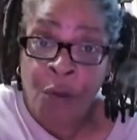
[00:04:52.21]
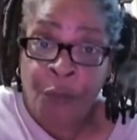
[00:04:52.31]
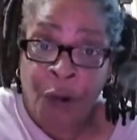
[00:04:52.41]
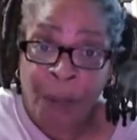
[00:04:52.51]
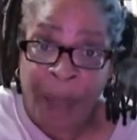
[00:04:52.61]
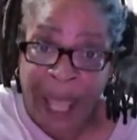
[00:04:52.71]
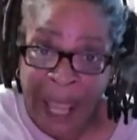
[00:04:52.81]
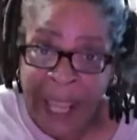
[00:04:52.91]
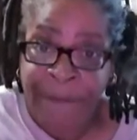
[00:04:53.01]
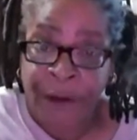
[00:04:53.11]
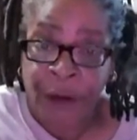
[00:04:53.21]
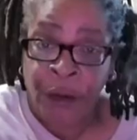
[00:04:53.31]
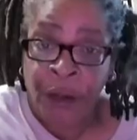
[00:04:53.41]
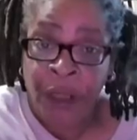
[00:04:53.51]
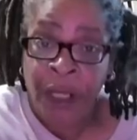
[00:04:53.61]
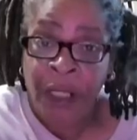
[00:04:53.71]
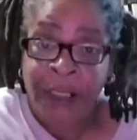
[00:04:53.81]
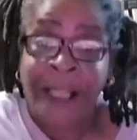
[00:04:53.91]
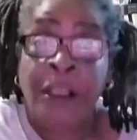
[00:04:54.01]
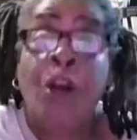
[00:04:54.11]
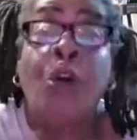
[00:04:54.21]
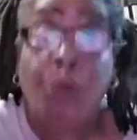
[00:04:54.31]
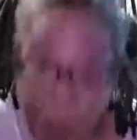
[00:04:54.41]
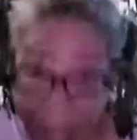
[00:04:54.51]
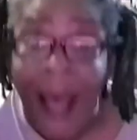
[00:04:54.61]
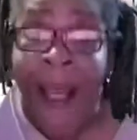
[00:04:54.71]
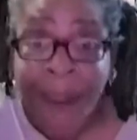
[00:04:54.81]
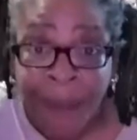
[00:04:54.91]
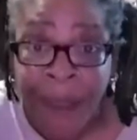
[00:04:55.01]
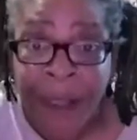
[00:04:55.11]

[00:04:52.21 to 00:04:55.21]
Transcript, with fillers: for the behavior that's a crime